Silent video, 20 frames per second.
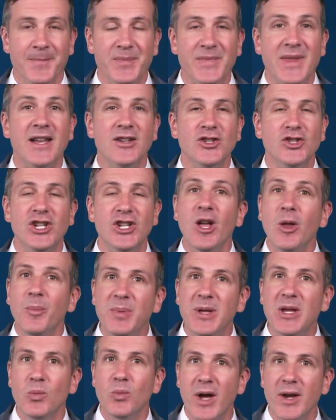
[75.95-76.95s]
That
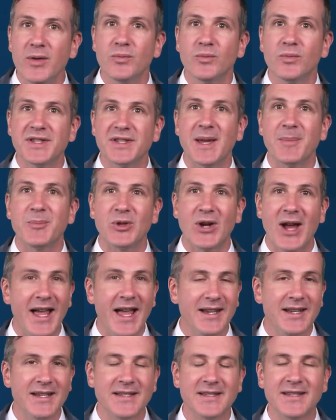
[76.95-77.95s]
GLP 1 receptor
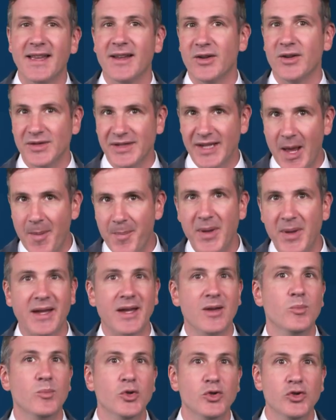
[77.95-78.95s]
agonists like
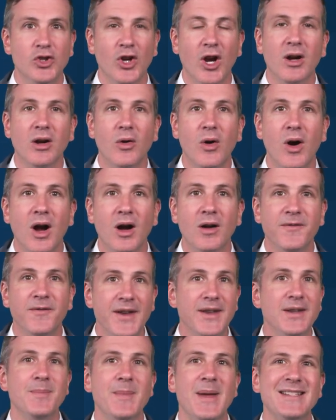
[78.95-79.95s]
Ozempic and Mounjaro are
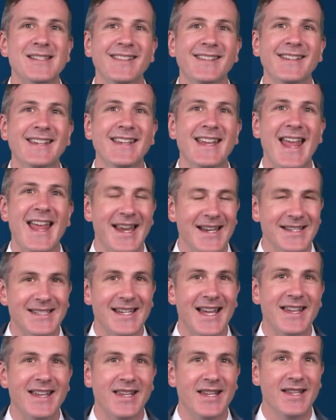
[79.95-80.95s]
fundamentally
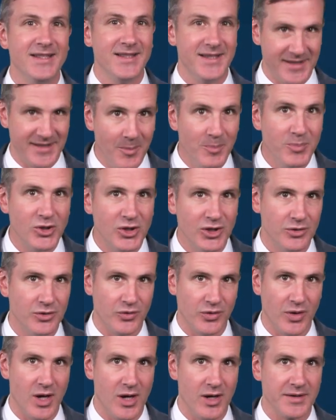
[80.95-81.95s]
anti consumption
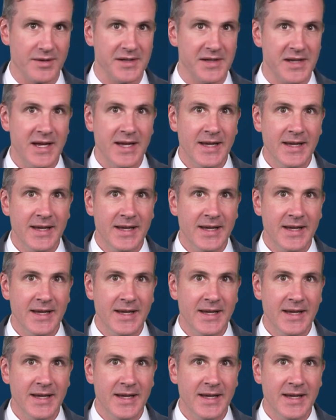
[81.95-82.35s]
drugs.